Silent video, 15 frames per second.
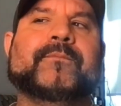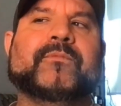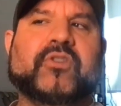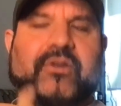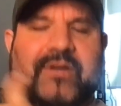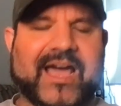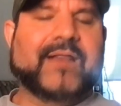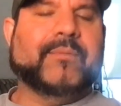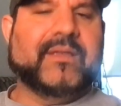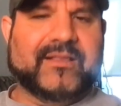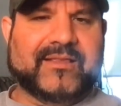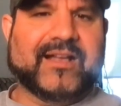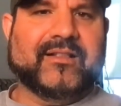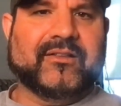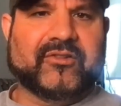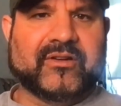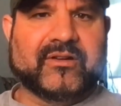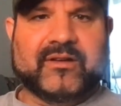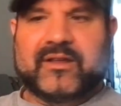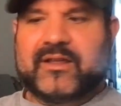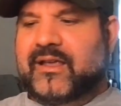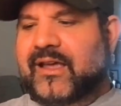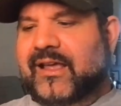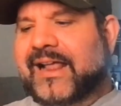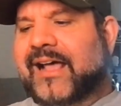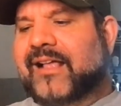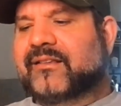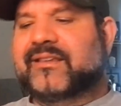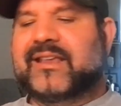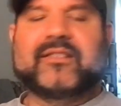you got to be intelligent. And
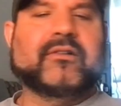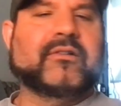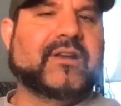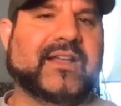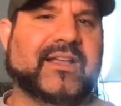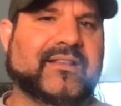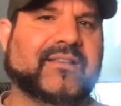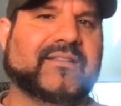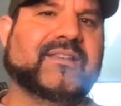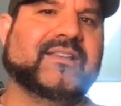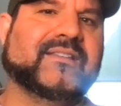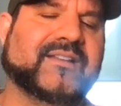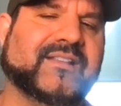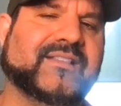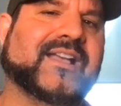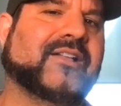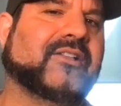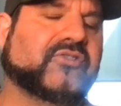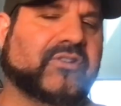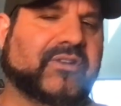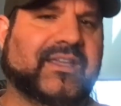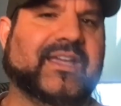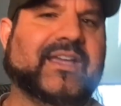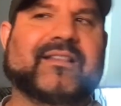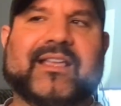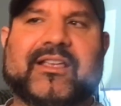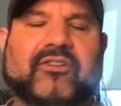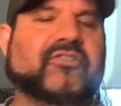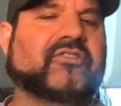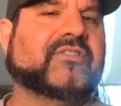Alexander Hernandez is an intelligent kid.
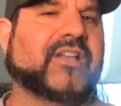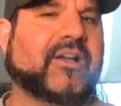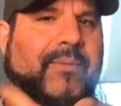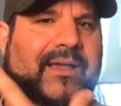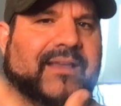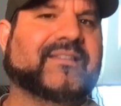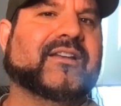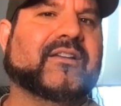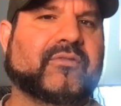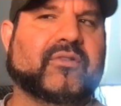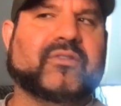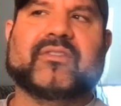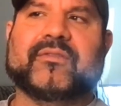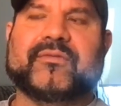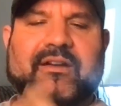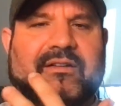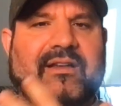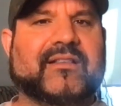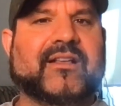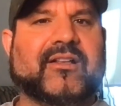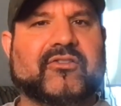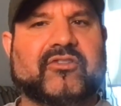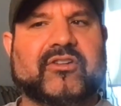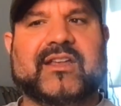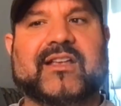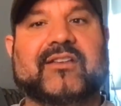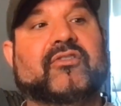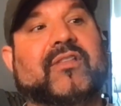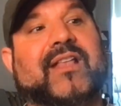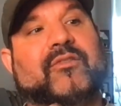Like, you just tell by his interviews. He's a very intelligent
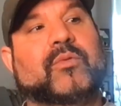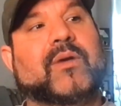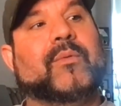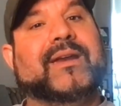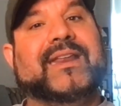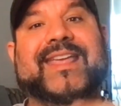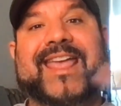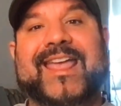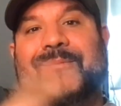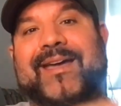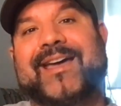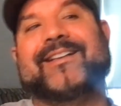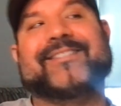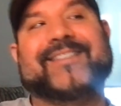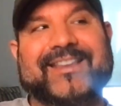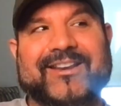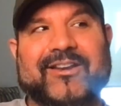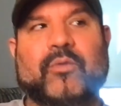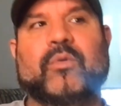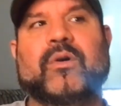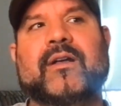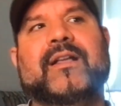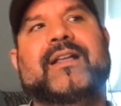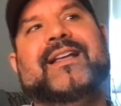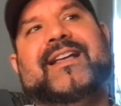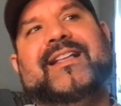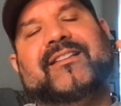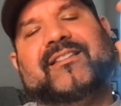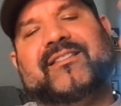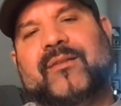kid. So that's why when he came out, I was like, you know what?
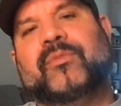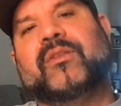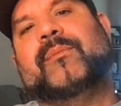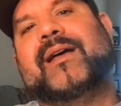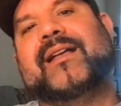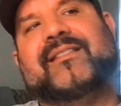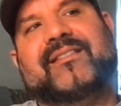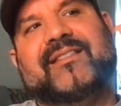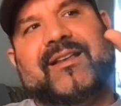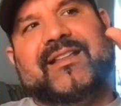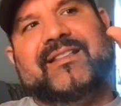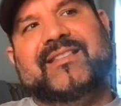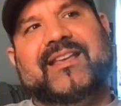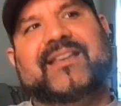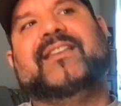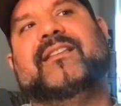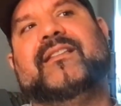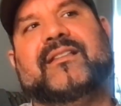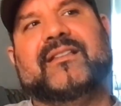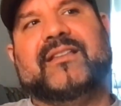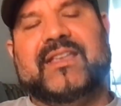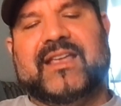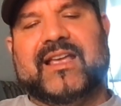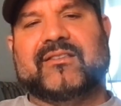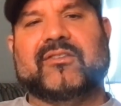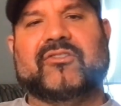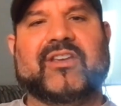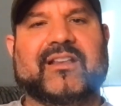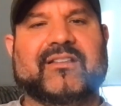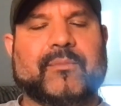There's something about this kid. I think he has a
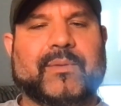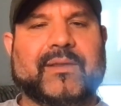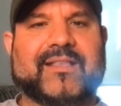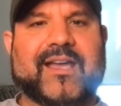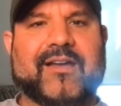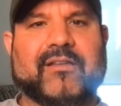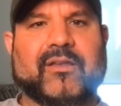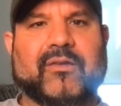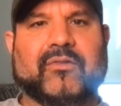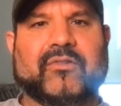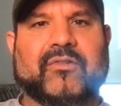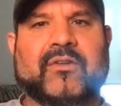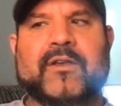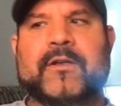chance to beat Dariush.